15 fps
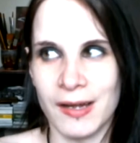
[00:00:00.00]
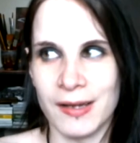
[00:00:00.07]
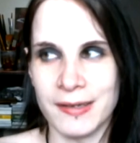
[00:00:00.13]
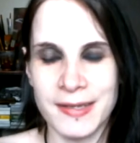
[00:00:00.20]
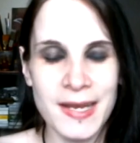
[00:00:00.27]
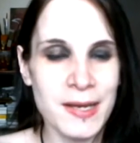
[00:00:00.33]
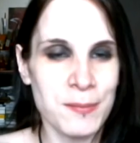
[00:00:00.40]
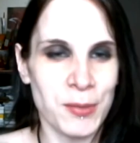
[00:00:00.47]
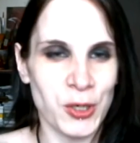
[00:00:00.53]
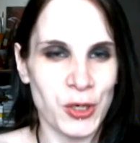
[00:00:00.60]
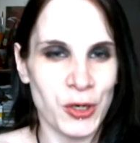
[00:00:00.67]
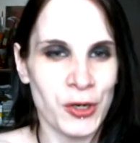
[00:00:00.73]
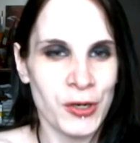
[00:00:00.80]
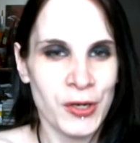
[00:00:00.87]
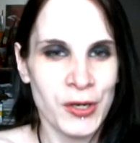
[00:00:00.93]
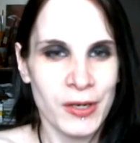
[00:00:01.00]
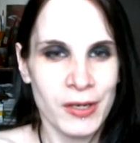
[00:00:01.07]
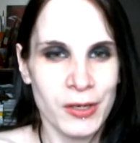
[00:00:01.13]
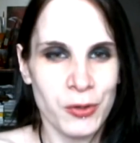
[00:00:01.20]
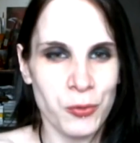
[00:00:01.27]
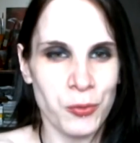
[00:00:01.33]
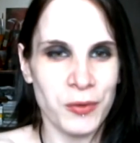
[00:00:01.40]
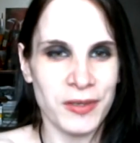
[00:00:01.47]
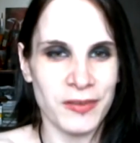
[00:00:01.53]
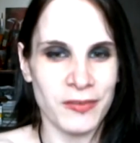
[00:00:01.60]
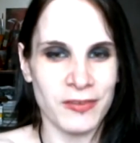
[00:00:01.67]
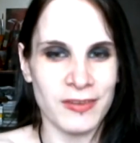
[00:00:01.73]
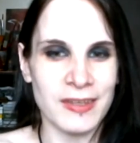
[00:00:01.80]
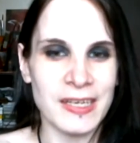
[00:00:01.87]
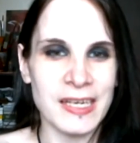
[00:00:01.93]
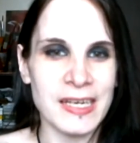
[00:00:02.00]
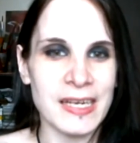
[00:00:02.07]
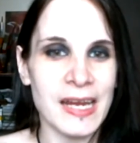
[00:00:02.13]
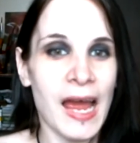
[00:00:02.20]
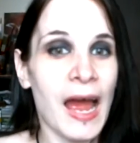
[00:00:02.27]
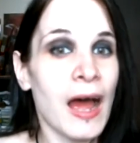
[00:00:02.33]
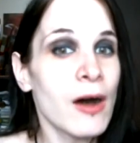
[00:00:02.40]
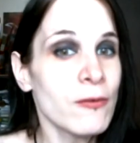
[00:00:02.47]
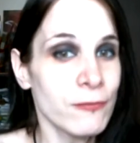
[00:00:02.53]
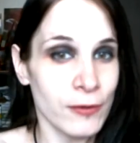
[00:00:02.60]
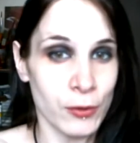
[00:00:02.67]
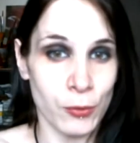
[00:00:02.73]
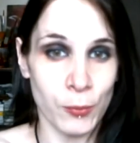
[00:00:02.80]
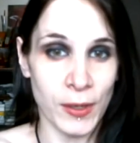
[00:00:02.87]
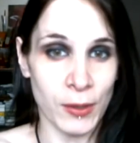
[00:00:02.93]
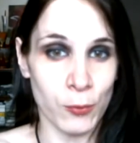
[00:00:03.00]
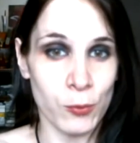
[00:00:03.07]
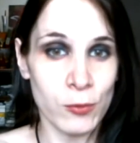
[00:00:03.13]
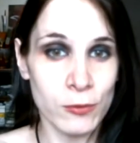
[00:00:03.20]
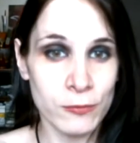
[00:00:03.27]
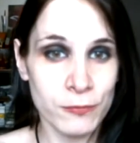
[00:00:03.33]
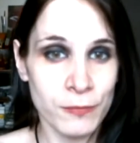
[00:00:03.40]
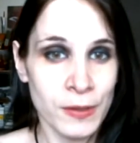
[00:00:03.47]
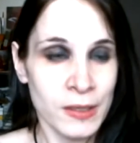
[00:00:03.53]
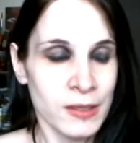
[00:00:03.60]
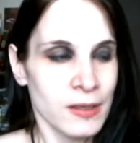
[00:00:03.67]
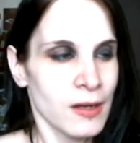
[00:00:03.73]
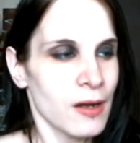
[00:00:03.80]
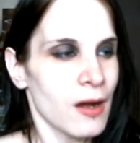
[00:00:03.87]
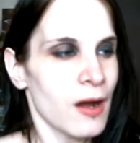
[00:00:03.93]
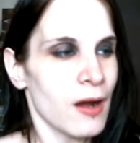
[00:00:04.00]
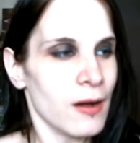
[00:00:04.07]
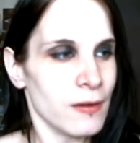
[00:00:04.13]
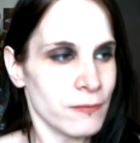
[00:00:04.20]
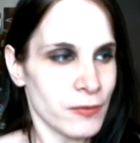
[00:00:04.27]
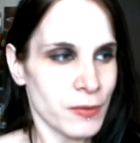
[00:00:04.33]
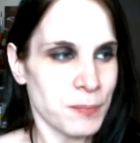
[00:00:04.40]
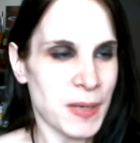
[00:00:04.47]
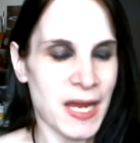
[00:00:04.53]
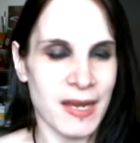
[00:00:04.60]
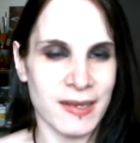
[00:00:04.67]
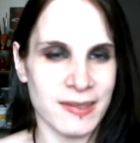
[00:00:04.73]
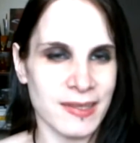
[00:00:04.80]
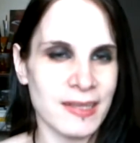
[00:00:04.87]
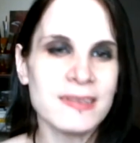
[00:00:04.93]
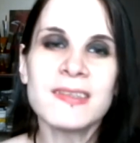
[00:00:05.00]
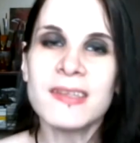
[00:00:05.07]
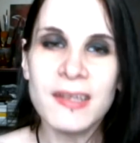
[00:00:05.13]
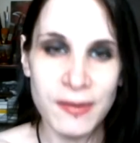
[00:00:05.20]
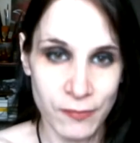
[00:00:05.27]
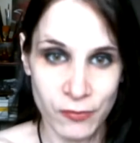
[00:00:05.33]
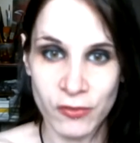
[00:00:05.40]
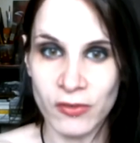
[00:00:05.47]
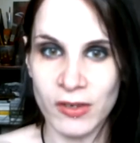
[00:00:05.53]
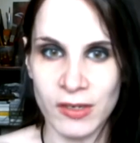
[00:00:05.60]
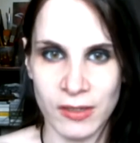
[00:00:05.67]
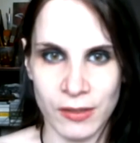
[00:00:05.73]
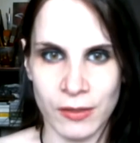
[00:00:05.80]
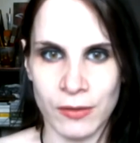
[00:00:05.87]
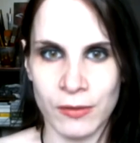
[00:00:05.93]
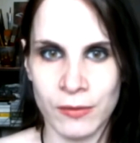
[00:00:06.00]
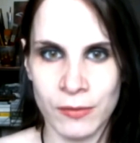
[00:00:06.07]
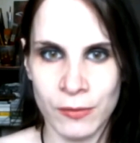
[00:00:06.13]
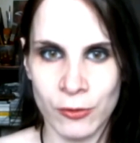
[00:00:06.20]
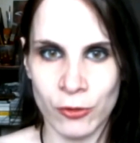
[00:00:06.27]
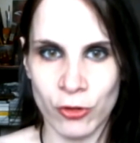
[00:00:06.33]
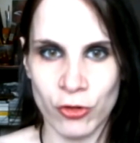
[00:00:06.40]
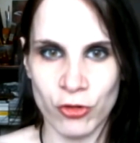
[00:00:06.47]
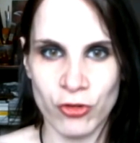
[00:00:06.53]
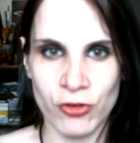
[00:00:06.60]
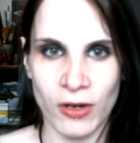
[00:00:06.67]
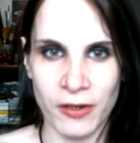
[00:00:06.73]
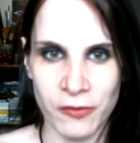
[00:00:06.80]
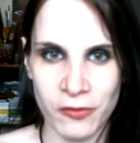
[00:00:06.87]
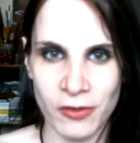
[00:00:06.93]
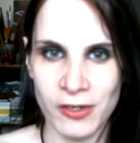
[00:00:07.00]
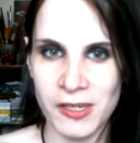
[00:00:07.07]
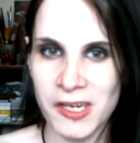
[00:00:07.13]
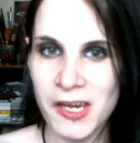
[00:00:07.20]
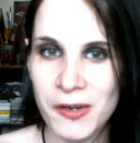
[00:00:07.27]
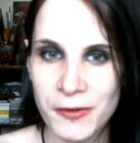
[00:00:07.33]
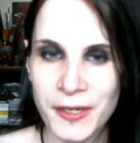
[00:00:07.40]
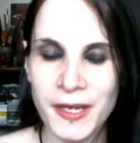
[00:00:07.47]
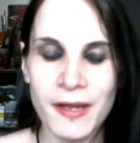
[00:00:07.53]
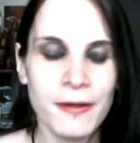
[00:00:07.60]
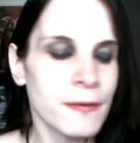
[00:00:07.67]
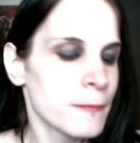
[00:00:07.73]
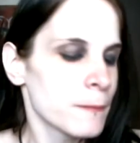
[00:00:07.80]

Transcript: neighbor who is the alpha werewolf of the pack that lives in her Tri-City area.